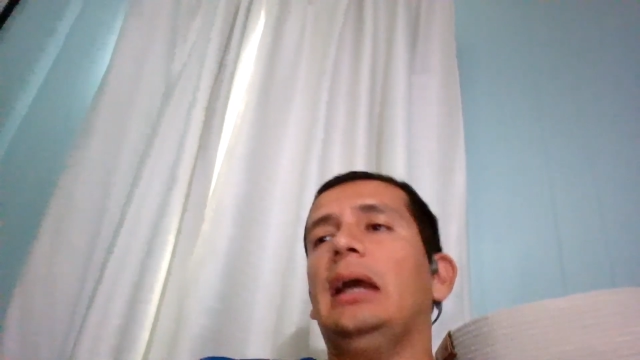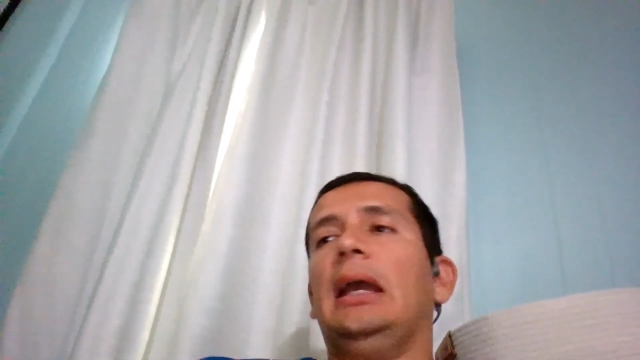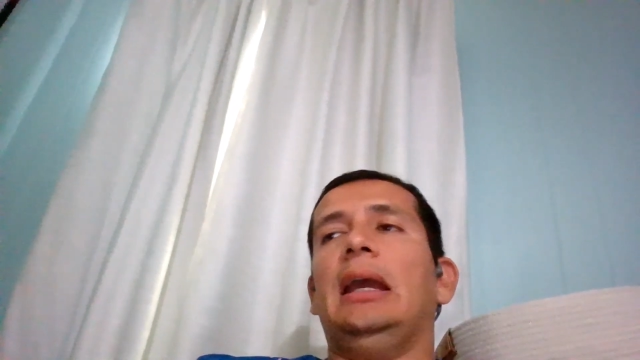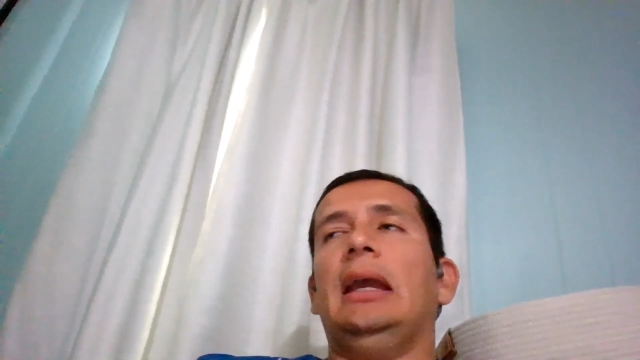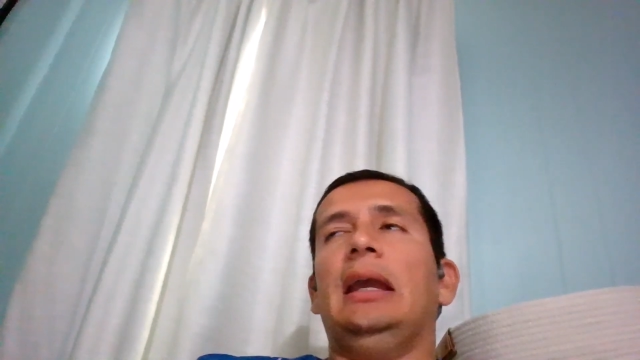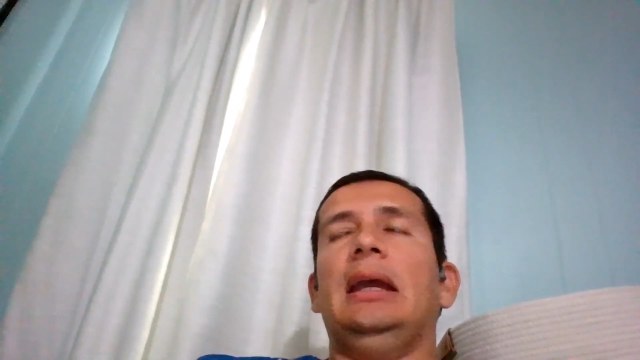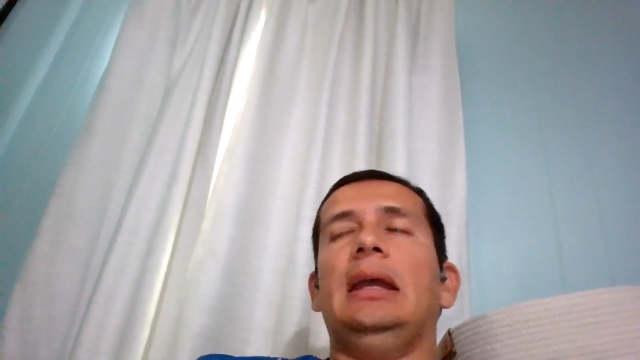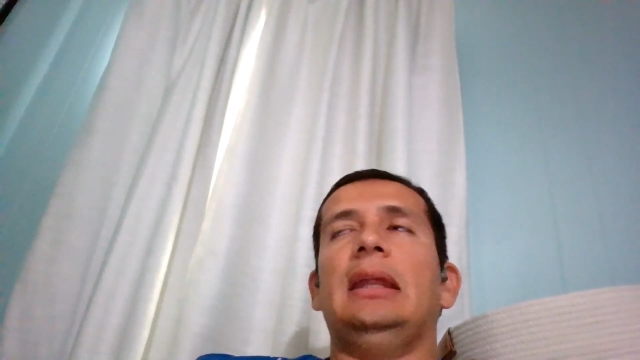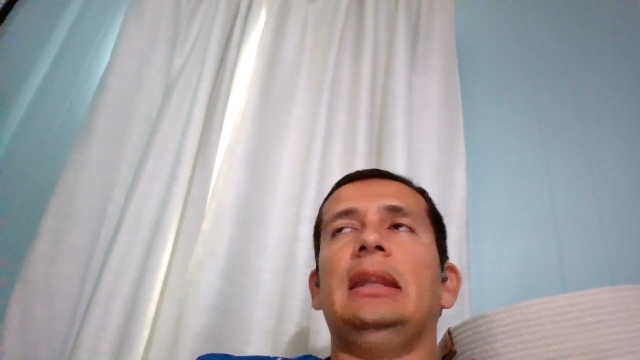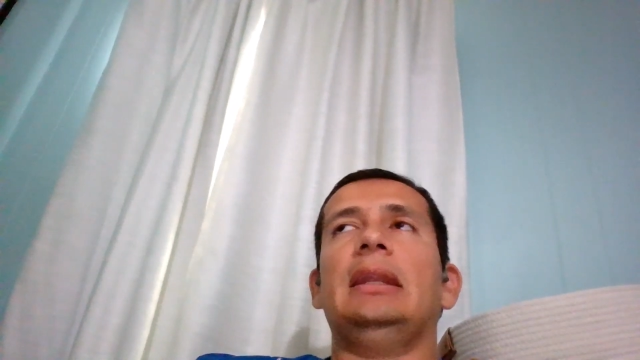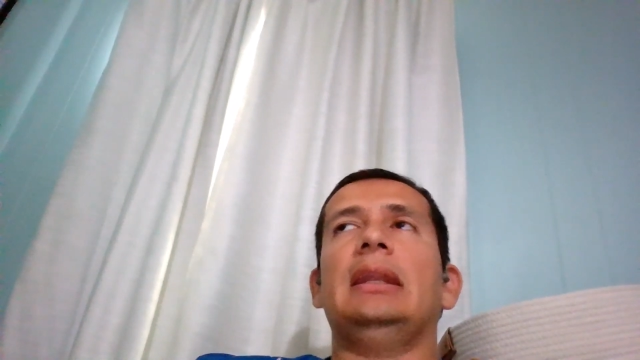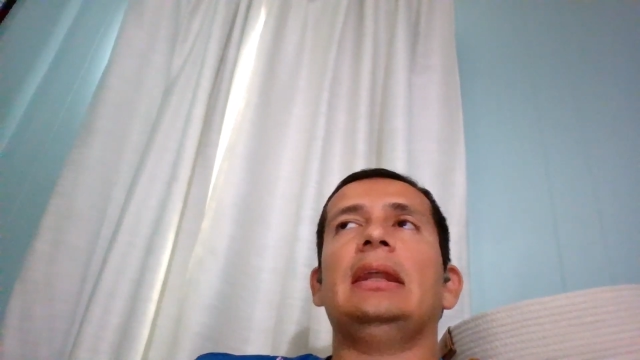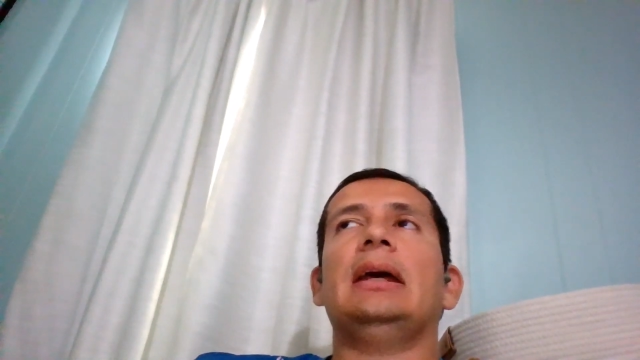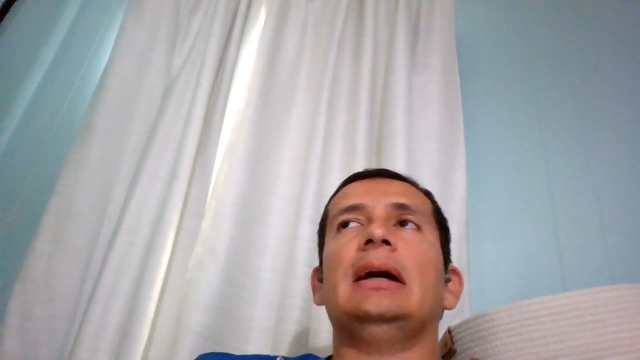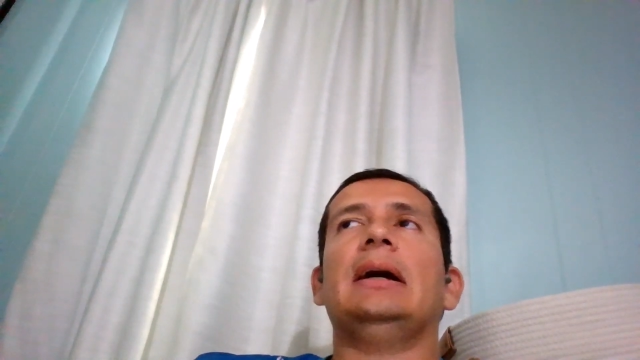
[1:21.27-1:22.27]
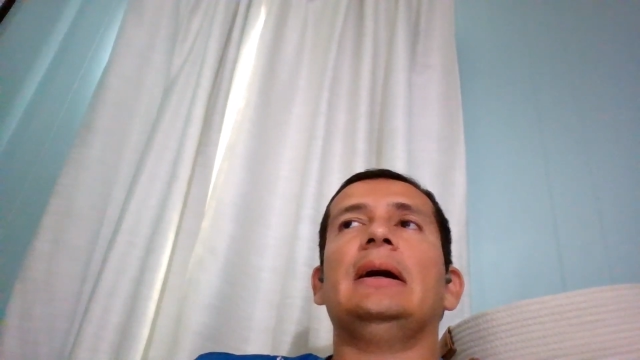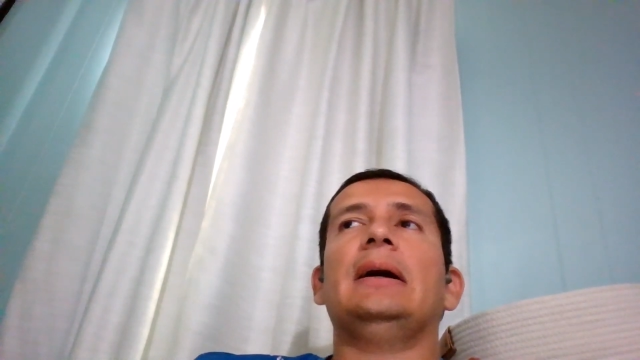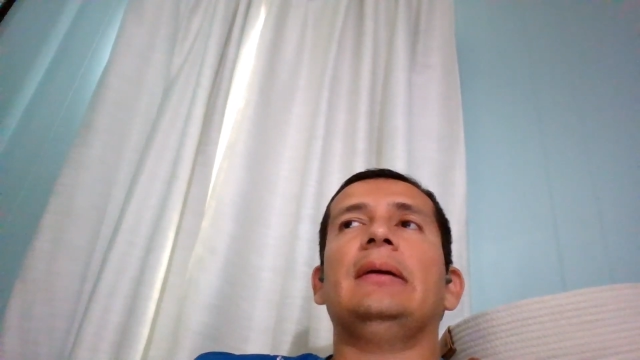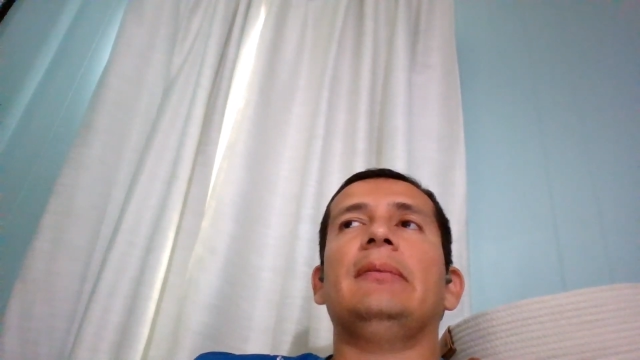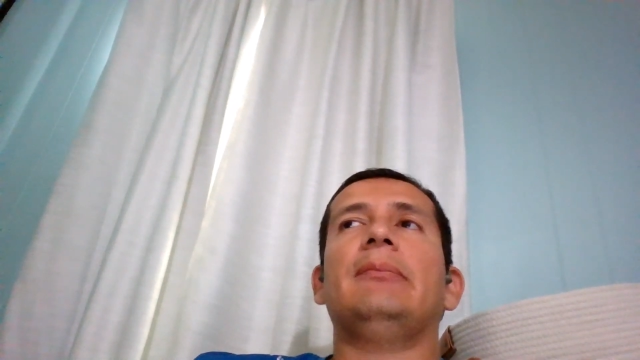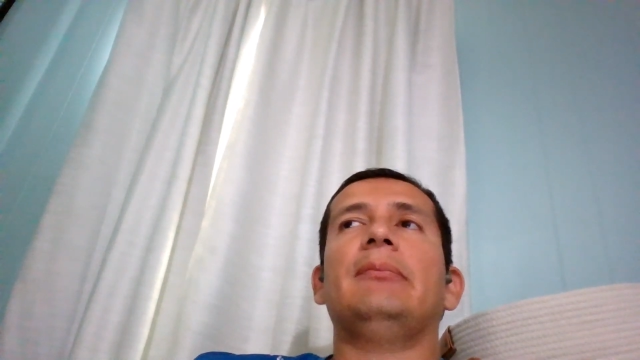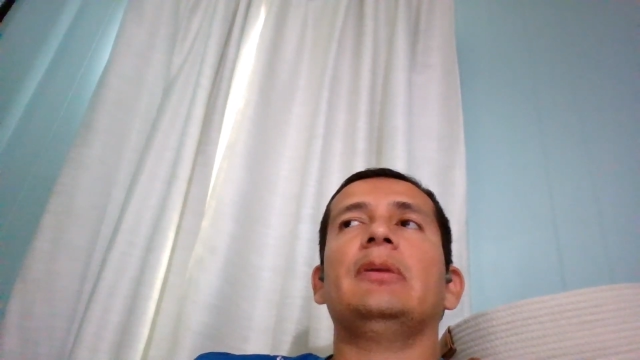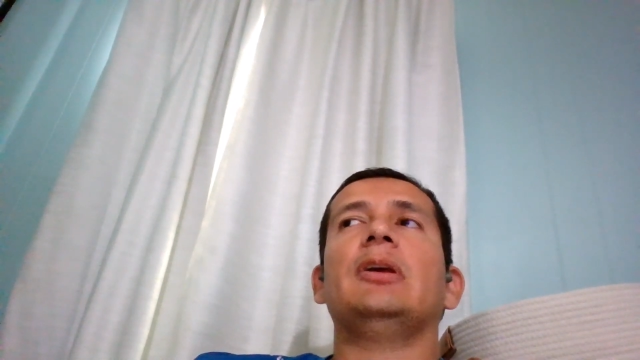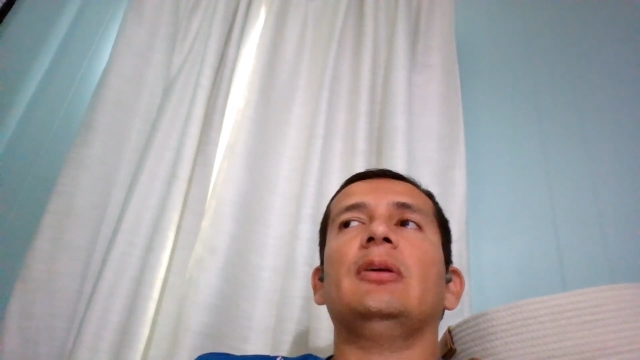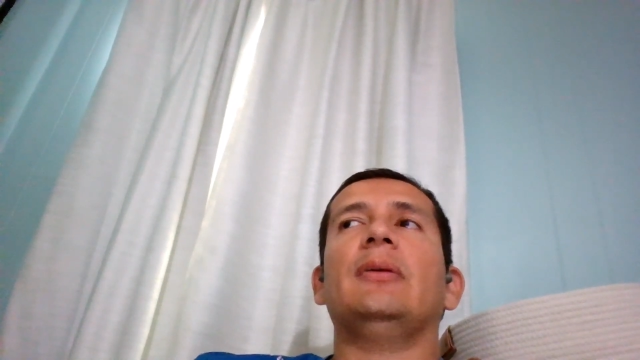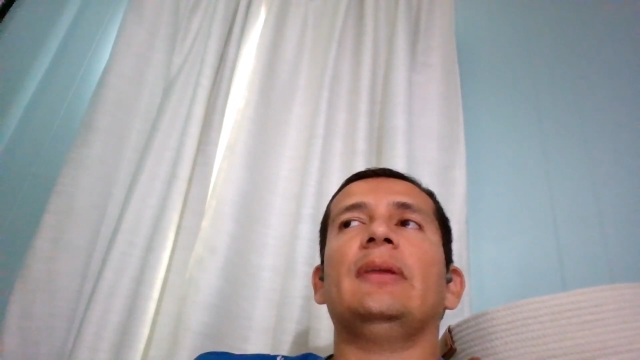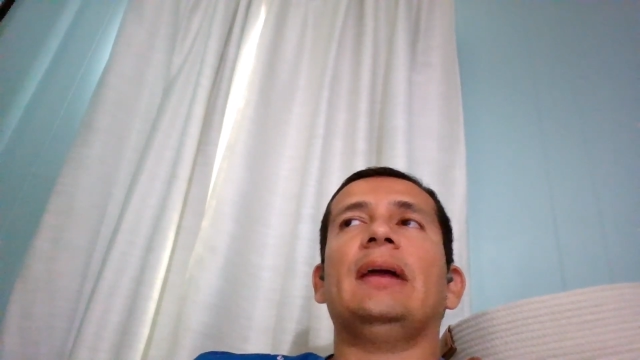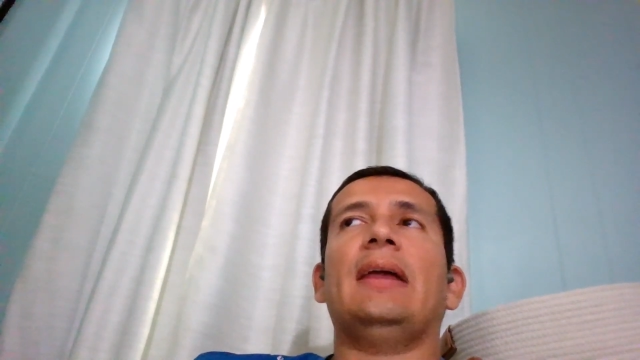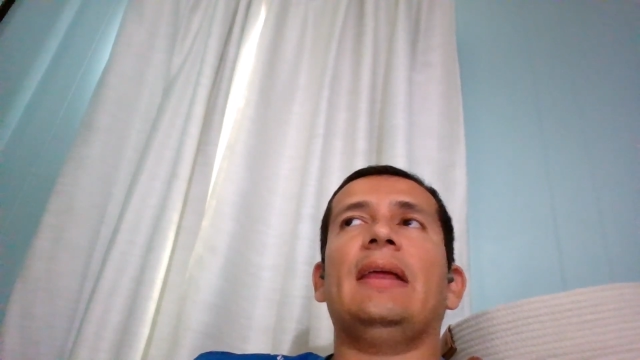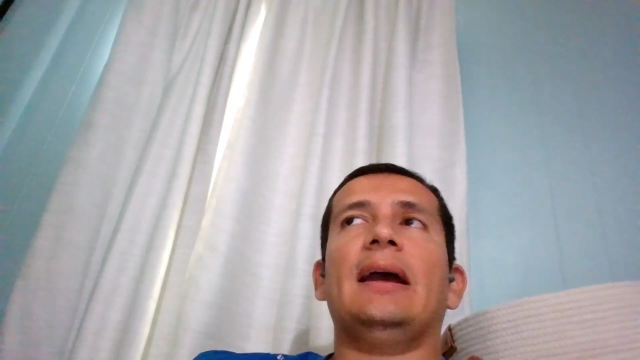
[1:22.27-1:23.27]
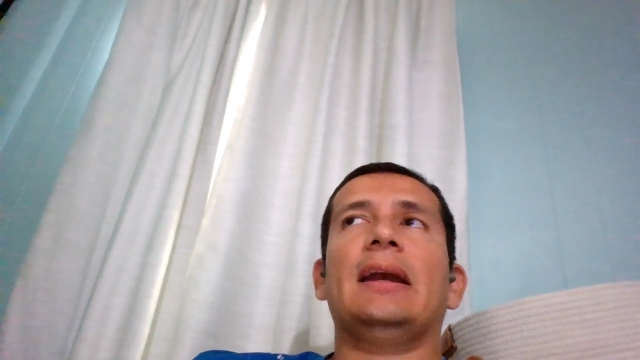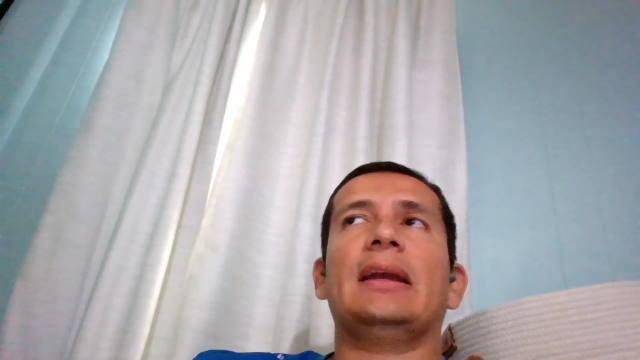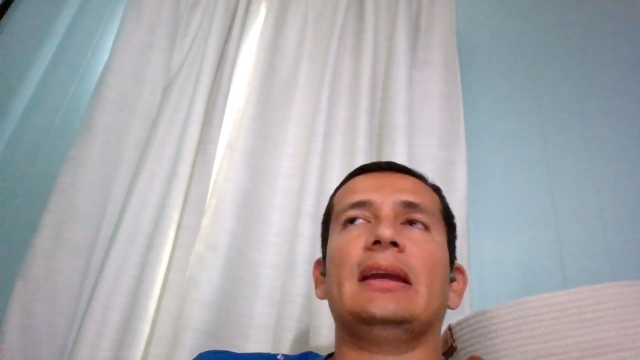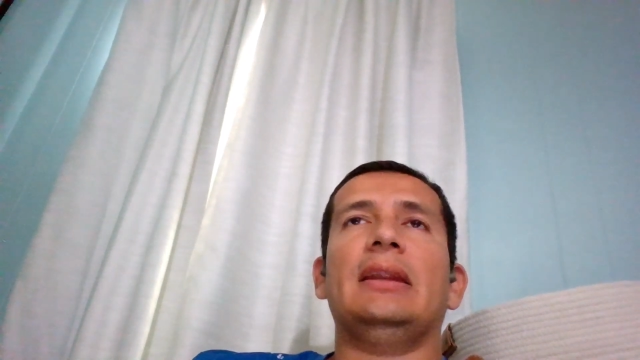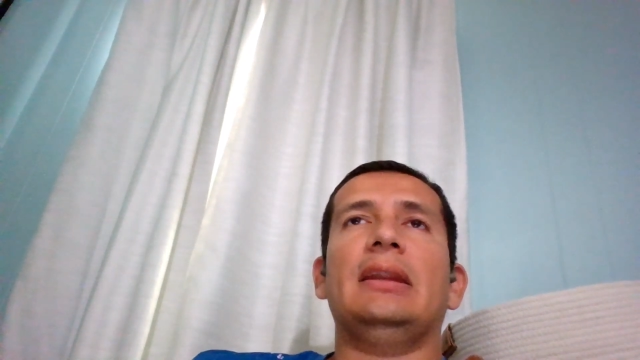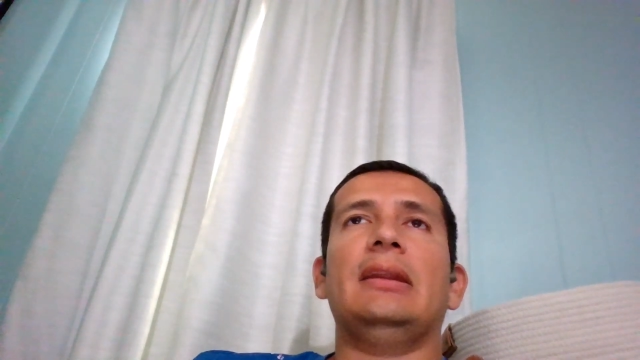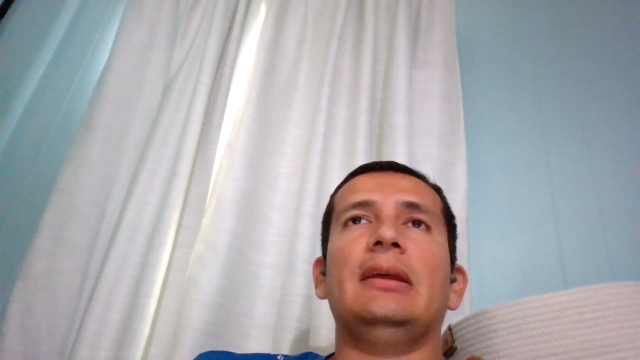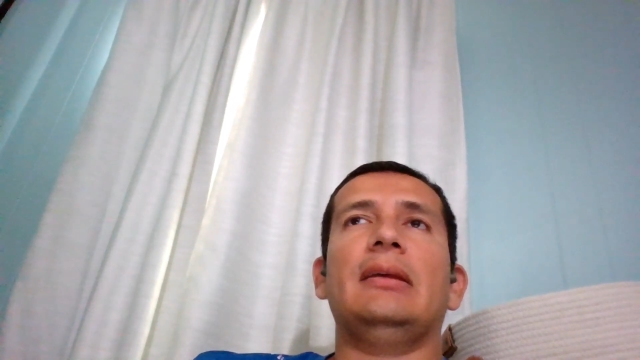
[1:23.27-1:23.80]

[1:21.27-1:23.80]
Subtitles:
And that could,